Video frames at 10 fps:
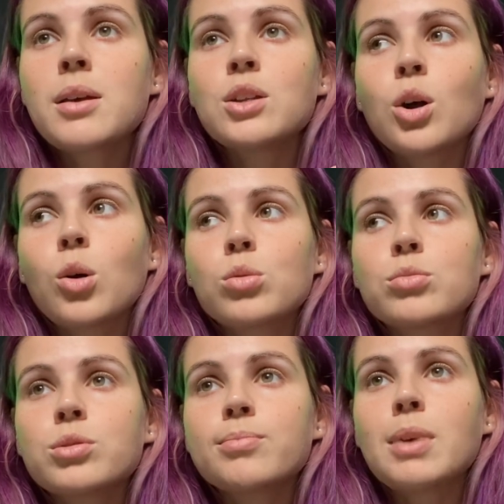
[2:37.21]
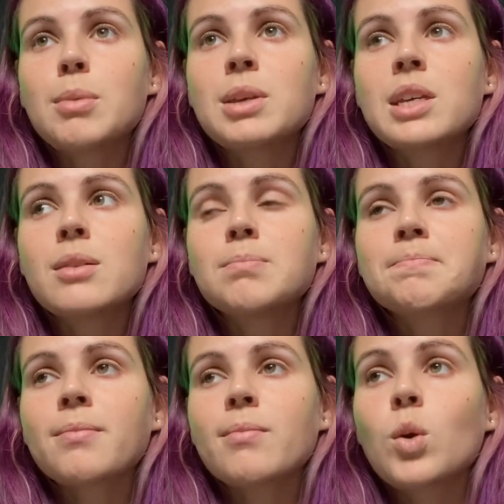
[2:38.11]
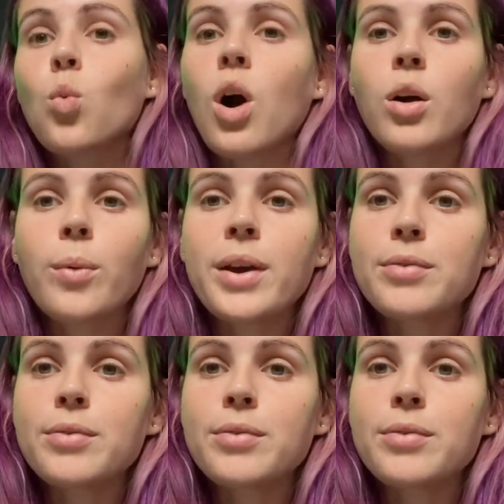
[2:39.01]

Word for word: you know, maybe walk away